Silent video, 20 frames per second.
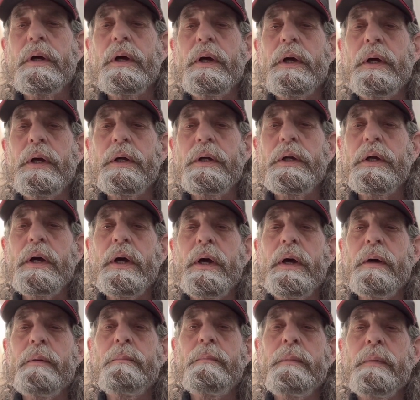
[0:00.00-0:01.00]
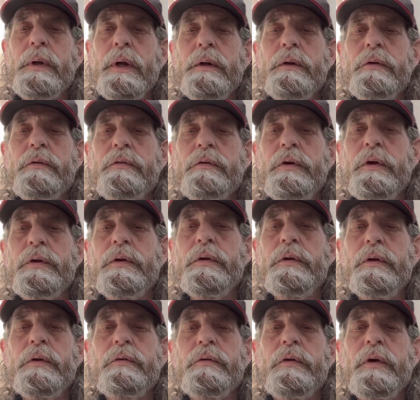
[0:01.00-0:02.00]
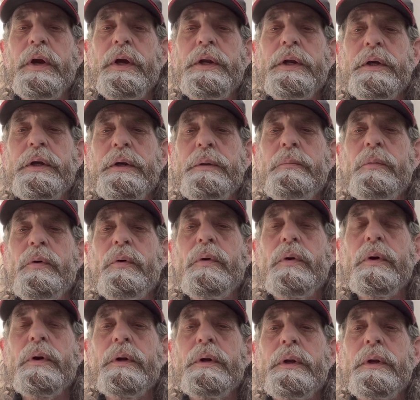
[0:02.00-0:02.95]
I um, I just couldn't do the training anymore.